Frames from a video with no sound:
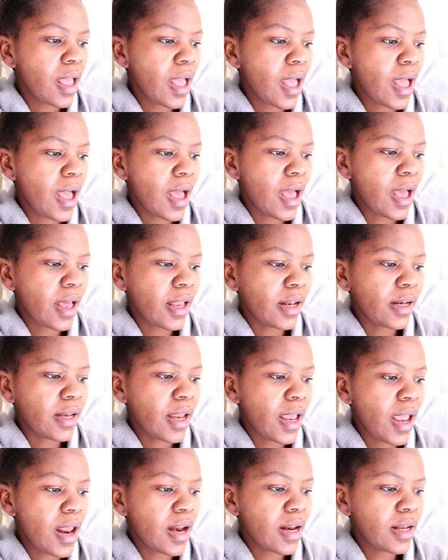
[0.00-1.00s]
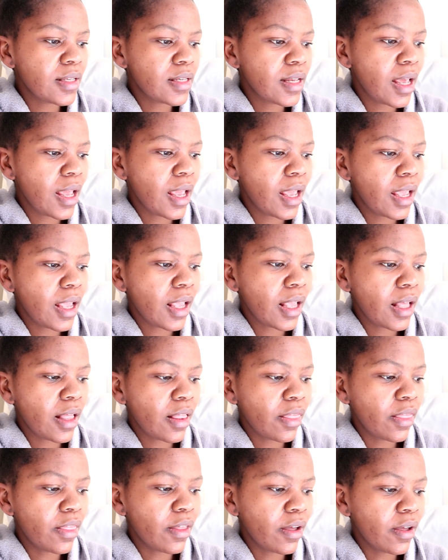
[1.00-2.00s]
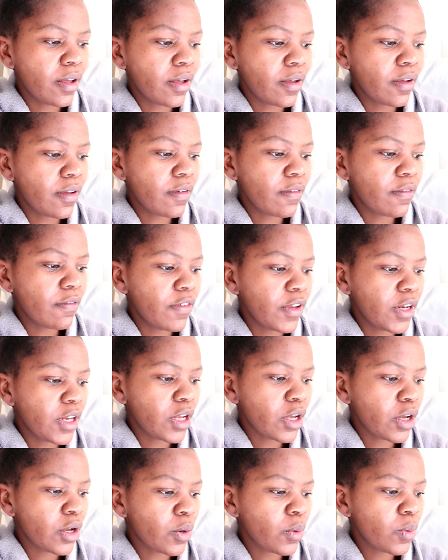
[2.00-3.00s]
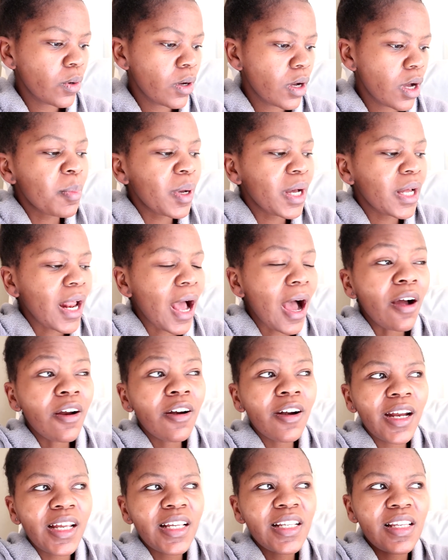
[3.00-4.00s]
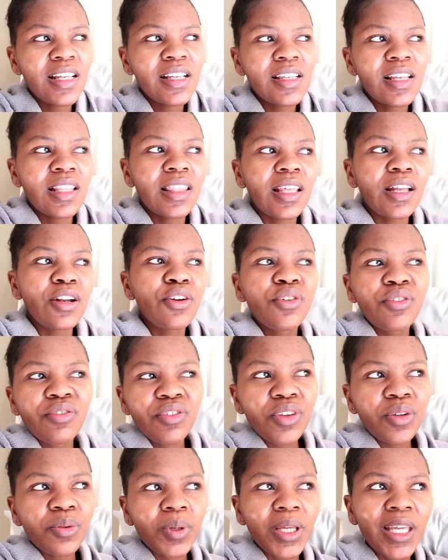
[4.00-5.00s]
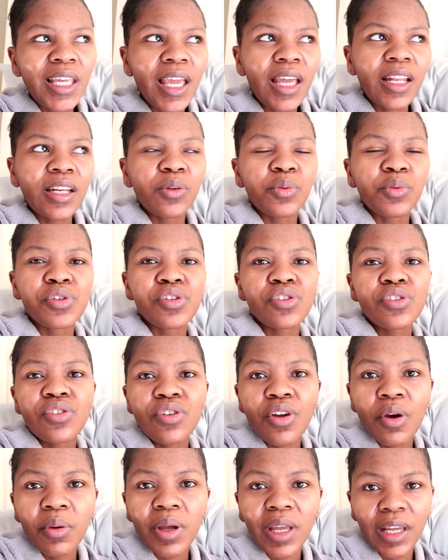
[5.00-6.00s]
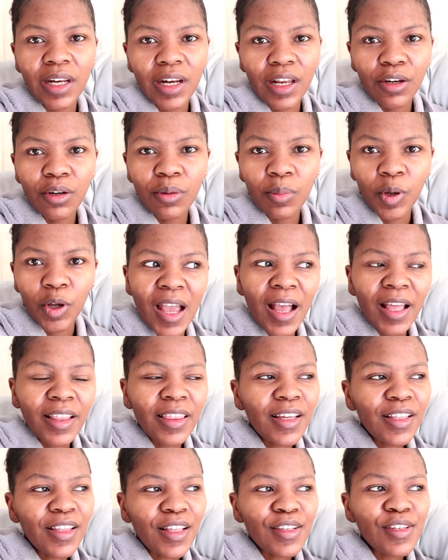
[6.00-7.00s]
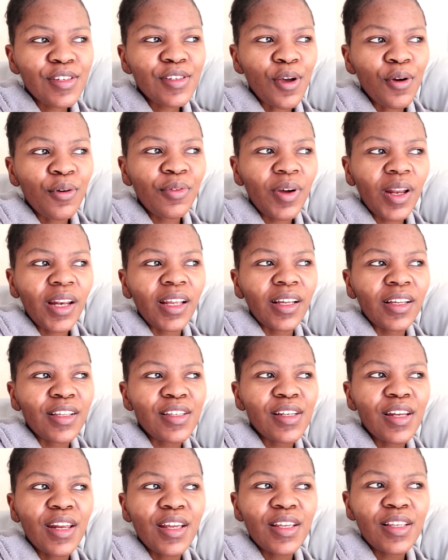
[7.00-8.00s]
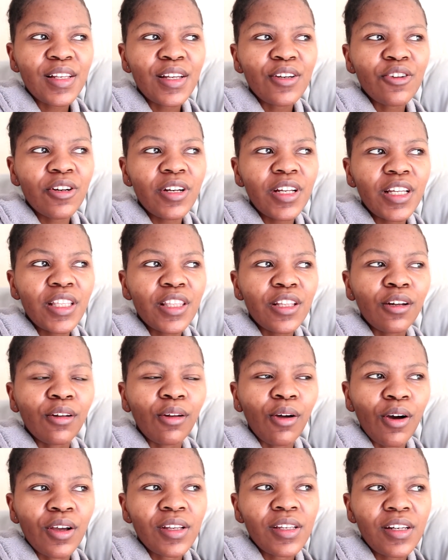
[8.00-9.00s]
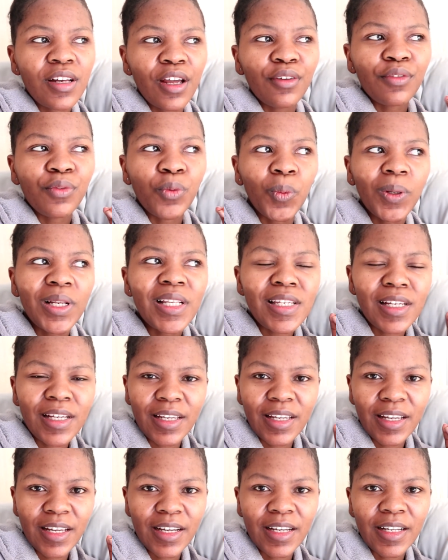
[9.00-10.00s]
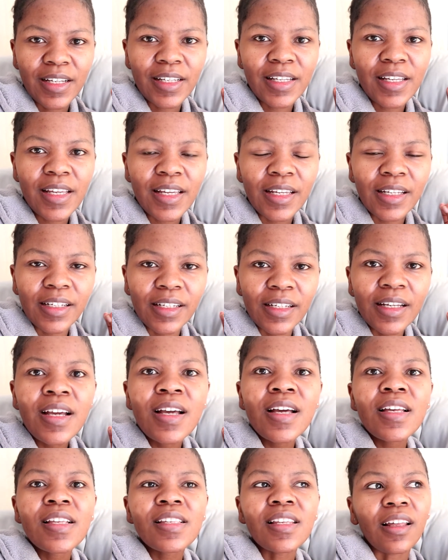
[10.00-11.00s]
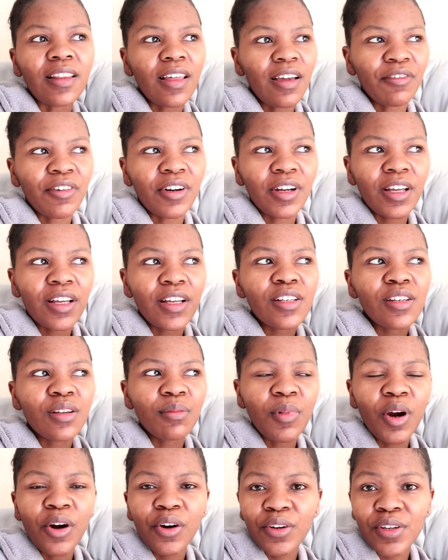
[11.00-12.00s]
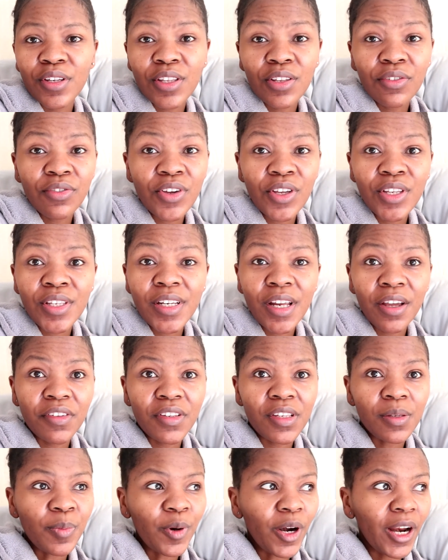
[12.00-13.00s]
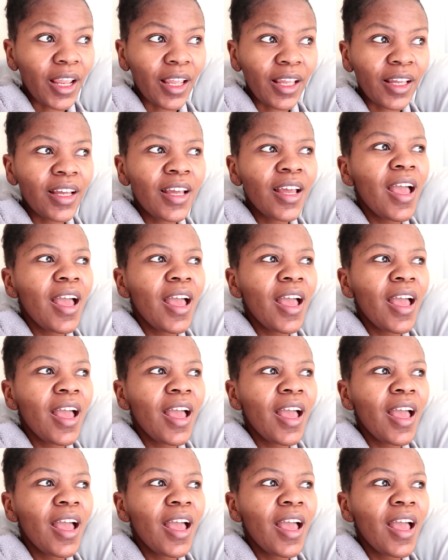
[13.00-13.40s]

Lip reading: and editing the video. But how crazy is it that over the weekend it was snowing in Underberg? I think that's so funny because today is literally the last day of winter here in South Africa. Tomorrow is the first day of spring,